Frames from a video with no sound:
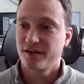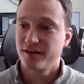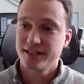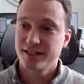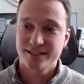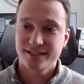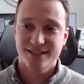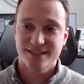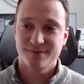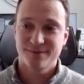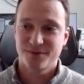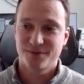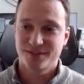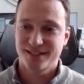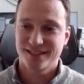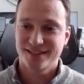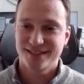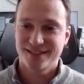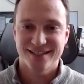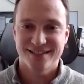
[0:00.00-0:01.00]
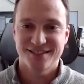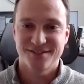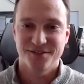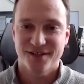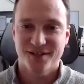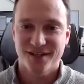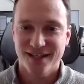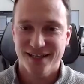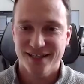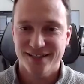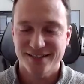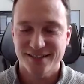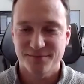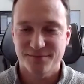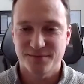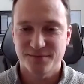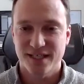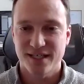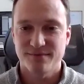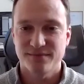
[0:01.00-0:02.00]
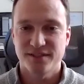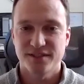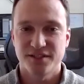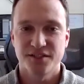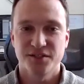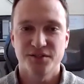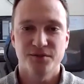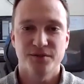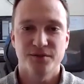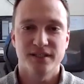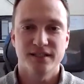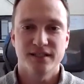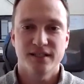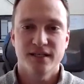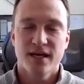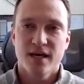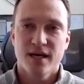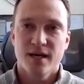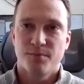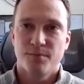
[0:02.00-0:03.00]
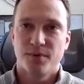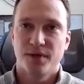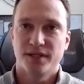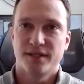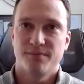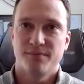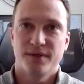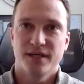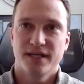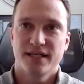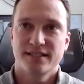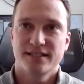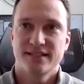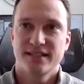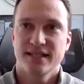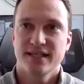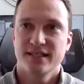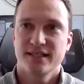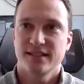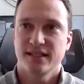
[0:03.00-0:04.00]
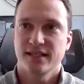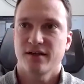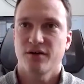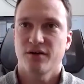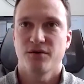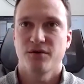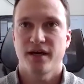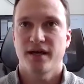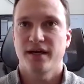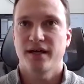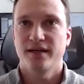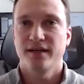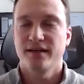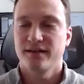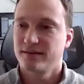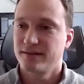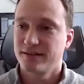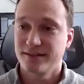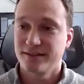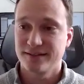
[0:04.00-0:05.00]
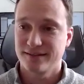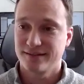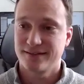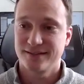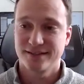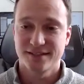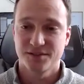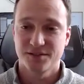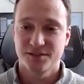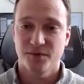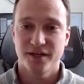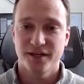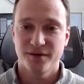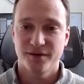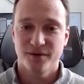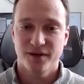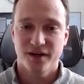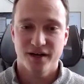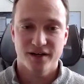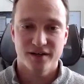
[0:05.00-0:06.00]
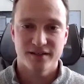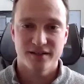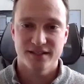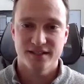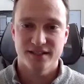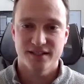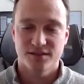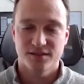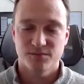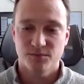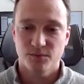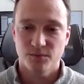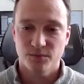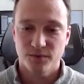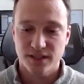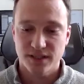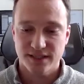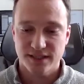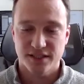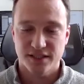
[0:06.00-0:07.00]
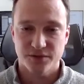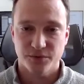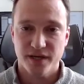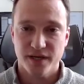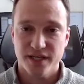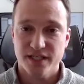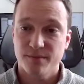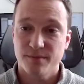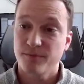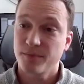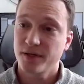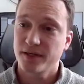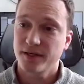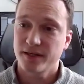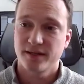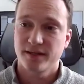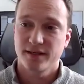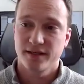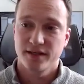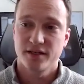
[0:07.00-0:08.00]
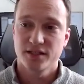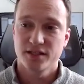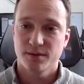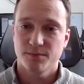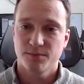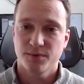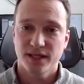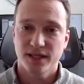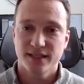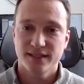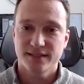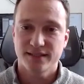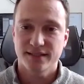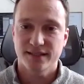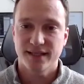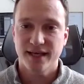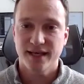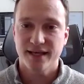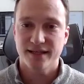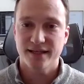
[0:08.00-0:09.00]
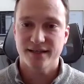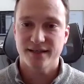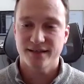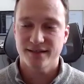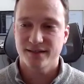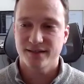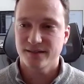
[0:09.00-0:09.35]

our end to present that to a client sometimes too. And but the biggest thing is like, okay, th- this is where you are. This is the situation, but here's the plan to get